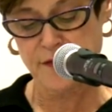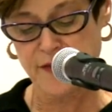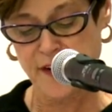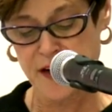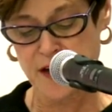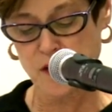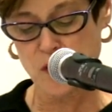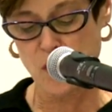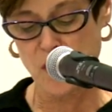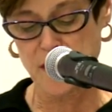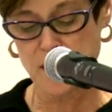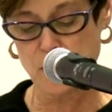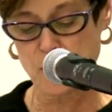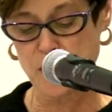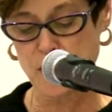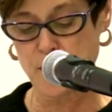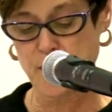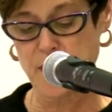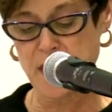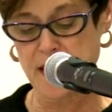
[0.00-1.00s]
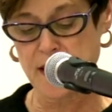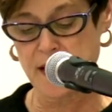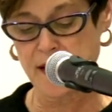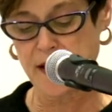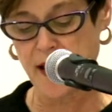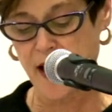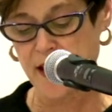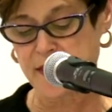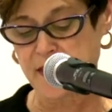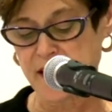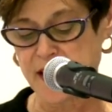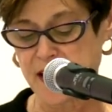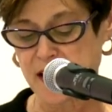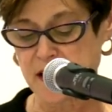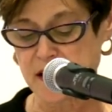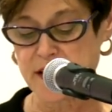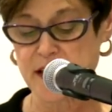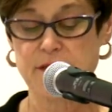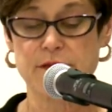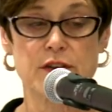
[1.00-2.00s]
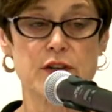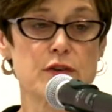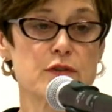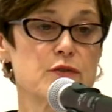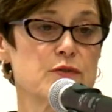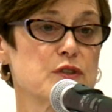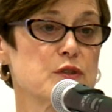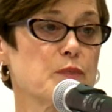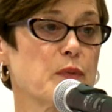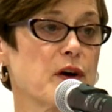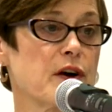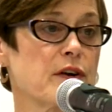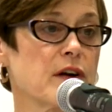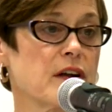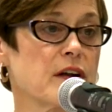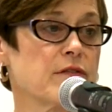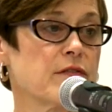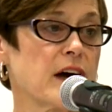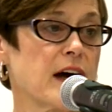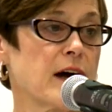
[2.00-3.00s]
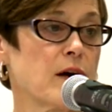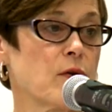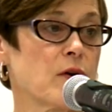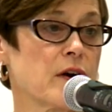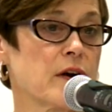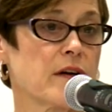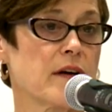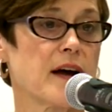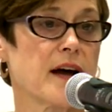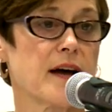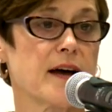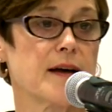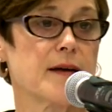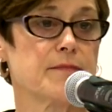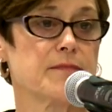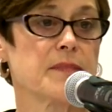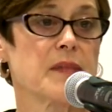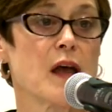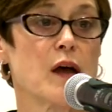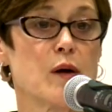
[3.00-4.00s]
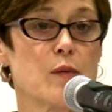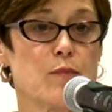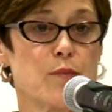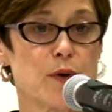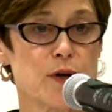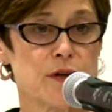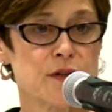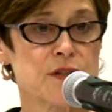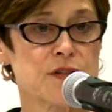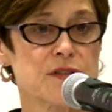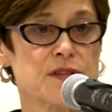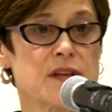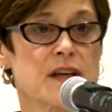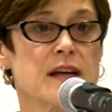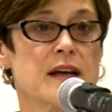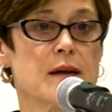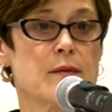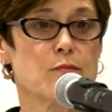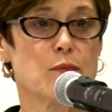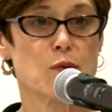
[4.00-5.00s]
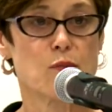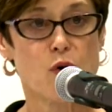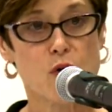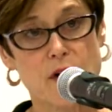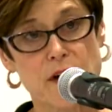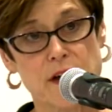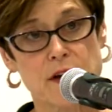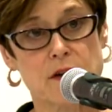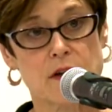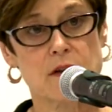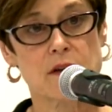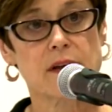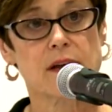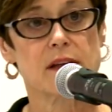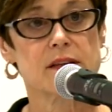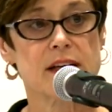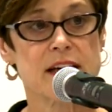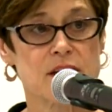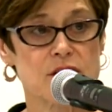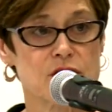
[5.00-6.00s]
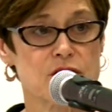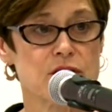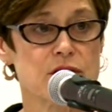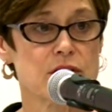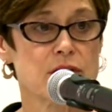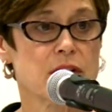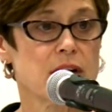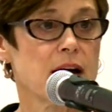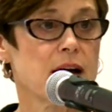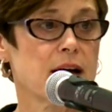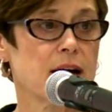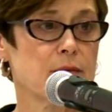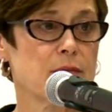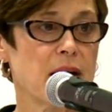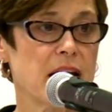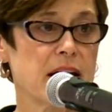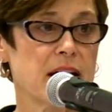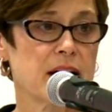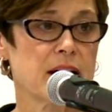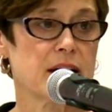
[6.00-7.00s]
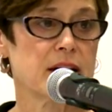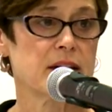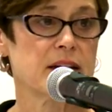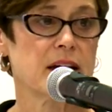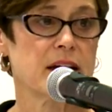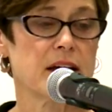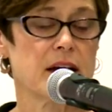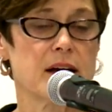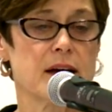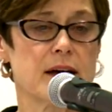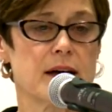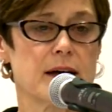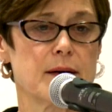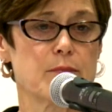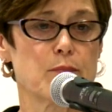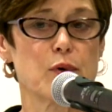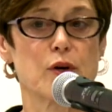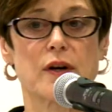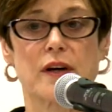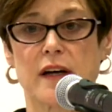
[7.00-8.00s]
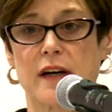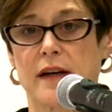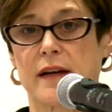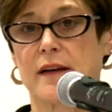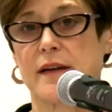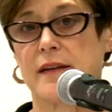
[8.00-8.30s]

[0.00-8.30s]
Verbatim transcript: the final one will be Kathleen Cleaver, who's part of our um, Burse Memorial Lecture um, and um, Book